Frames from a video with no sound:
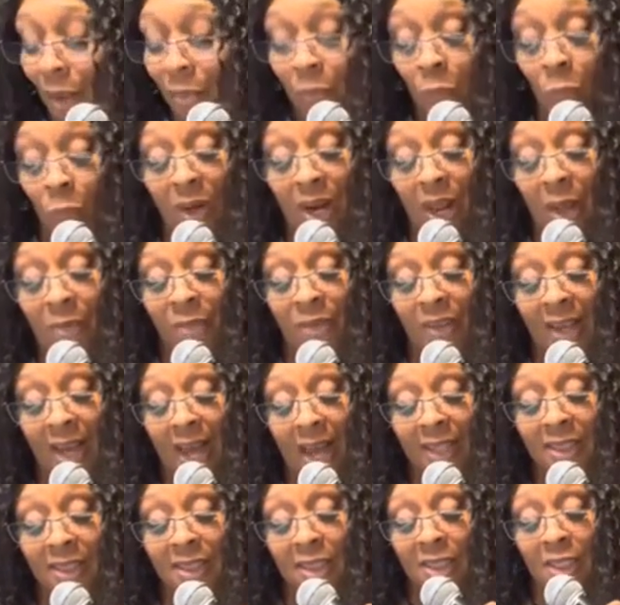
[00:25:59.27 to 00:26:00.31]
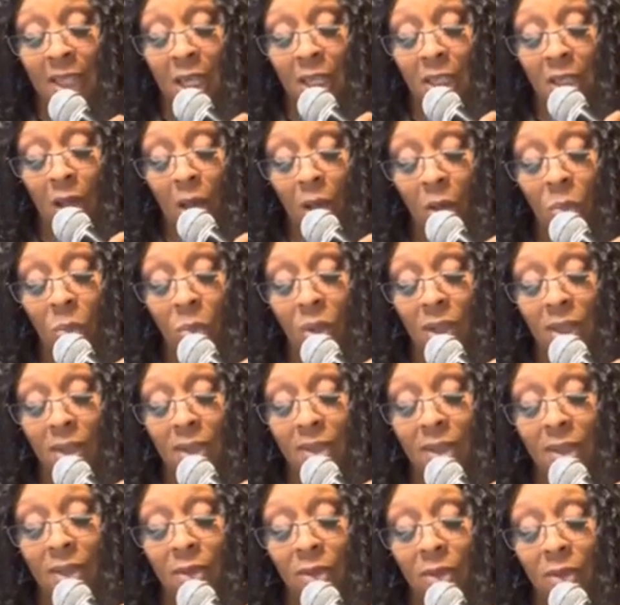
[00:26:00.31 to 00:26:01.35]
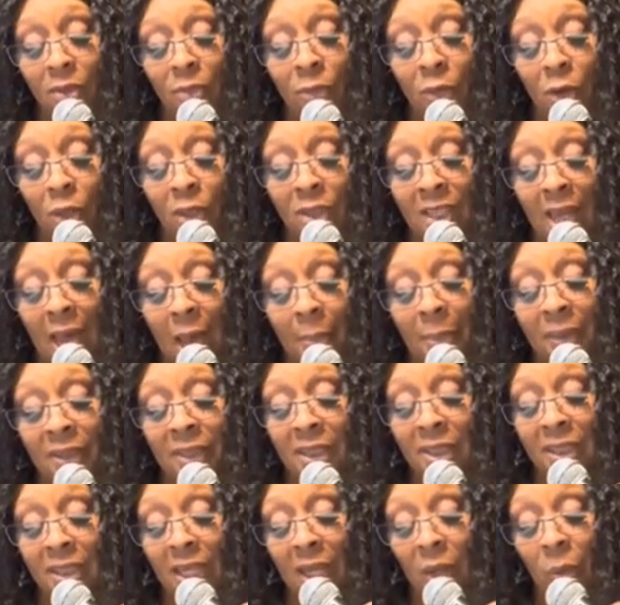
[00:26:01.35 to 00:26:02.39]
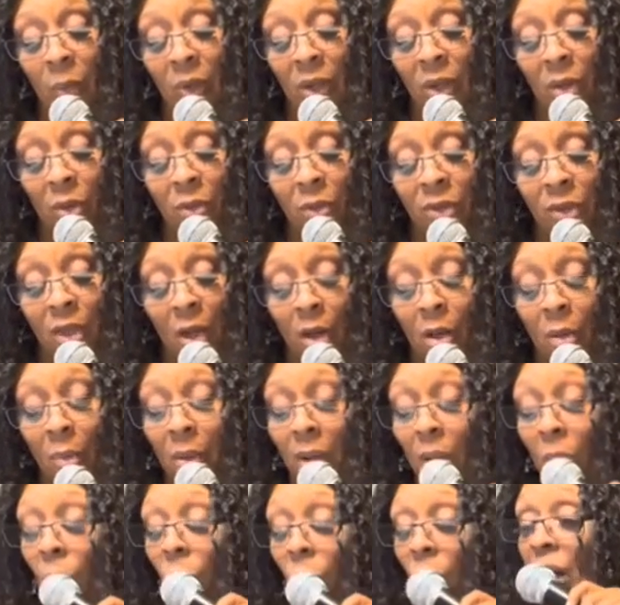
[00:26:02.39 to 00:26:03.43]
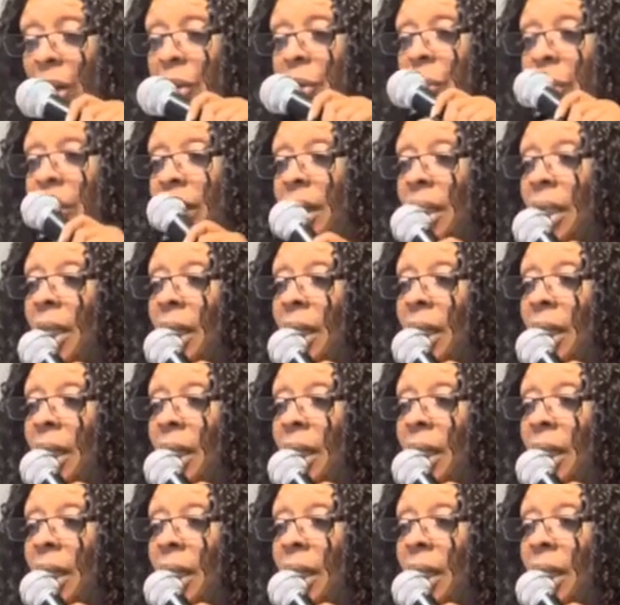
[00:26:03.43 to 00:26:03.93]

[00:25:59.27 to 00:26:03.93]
What I forgot to tell y'all was for a topic today, we're going to talk about wandering